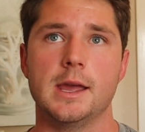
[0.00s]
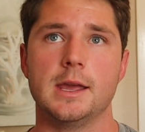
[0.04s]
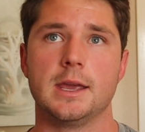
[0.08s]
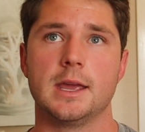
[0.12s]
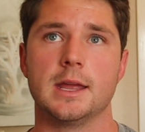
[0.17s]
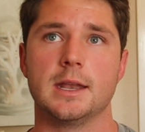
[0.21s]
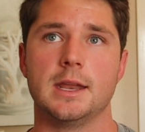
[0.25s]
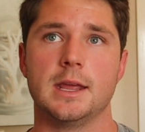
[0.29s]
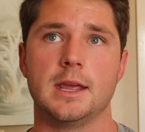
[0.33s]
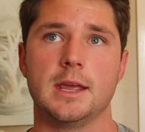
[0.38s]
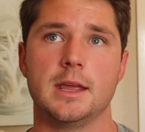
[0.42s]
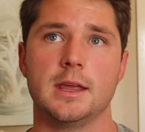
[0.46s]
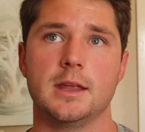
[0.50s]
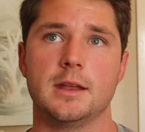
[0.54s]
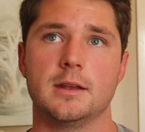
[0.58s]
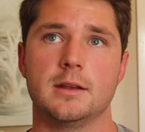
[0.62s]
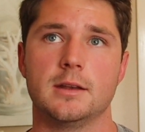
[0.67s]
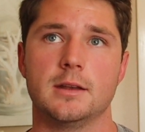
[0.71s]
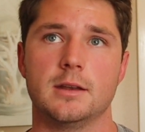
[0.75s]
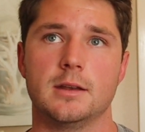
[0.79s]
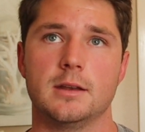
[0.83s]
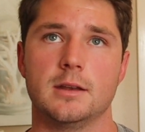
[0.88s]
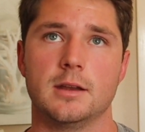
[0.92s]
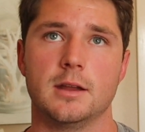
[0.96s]
can hit
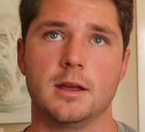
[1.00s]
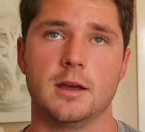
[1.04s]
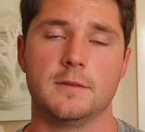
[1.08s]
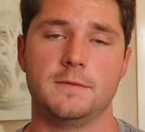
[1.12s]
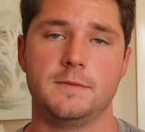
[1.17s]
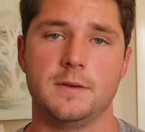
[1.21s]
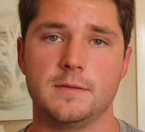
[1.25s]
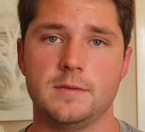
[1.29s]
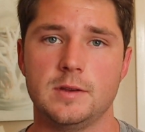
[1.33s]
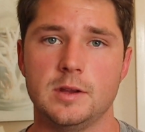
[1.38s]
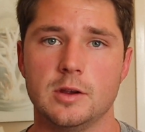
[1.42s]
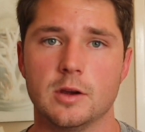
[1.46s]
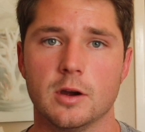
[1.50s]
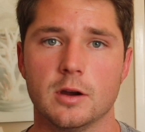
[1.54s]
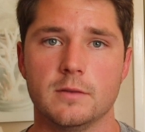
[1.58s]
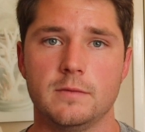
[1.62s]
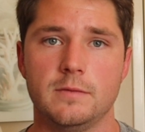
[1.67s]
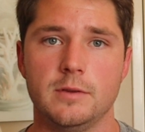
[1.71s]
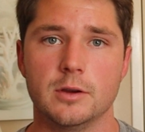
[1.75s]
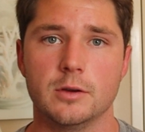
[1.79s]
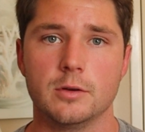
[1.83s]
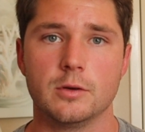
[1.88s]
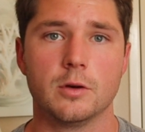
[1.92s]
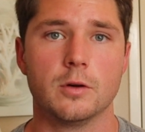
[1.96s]
a 50-yard
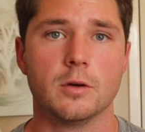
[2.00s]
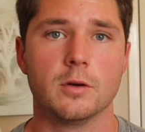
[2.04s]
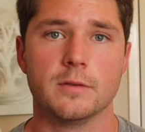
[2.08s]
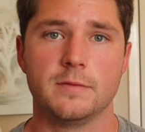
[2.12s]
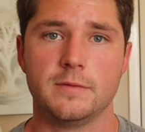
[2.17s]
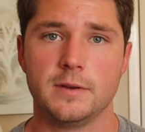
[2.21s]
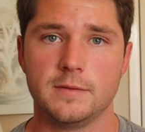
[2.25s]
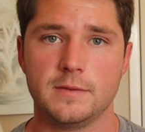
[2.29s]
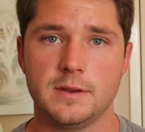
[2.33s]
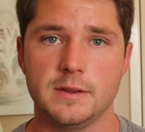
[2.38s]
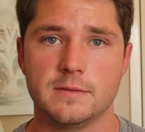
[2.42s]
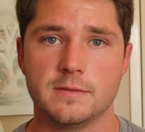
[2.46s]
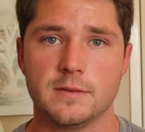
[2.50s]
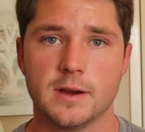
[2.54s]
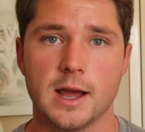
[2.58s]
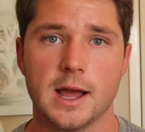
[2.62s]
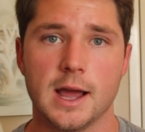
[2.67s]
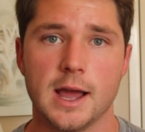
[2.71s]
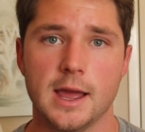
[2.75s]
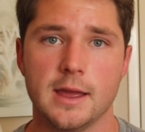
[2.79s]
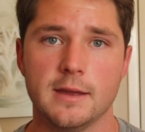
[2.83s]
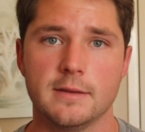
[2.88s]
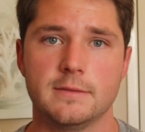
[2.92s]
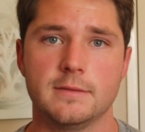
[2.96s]
field goal or
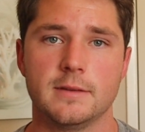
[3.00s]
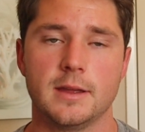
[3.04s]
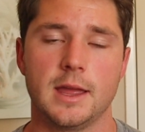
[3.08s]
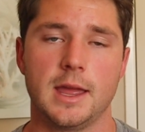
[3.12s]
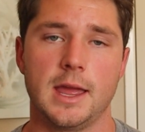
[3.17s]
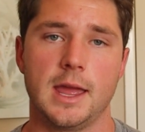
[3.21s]
55